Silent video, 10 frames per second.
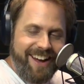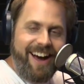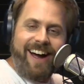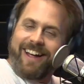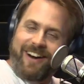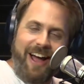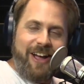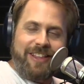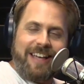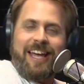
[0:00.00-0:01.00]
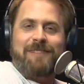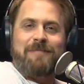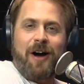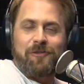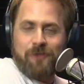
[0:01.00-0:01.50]
I, I, that came
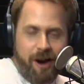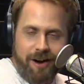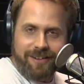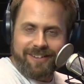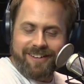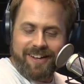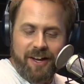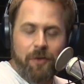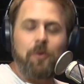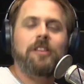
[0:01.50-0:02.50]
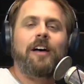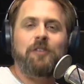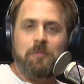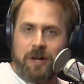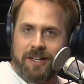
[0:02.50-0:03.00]
out wrong. We love
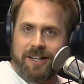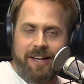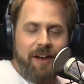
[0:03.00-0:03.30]
you, Britney.